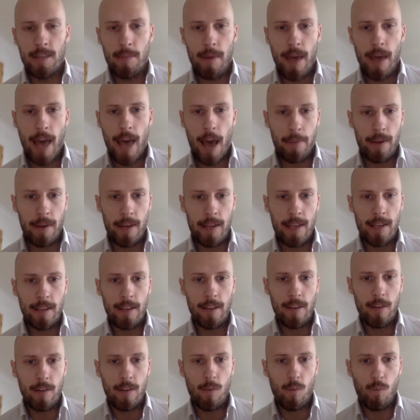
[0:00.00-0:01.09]
happening
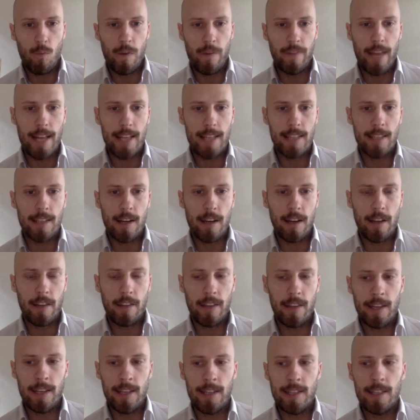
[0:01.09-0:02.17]
with that side of
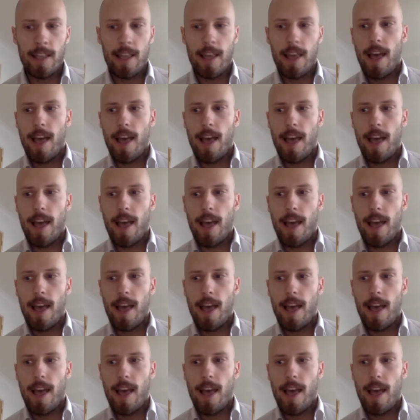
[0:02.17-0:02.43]
things.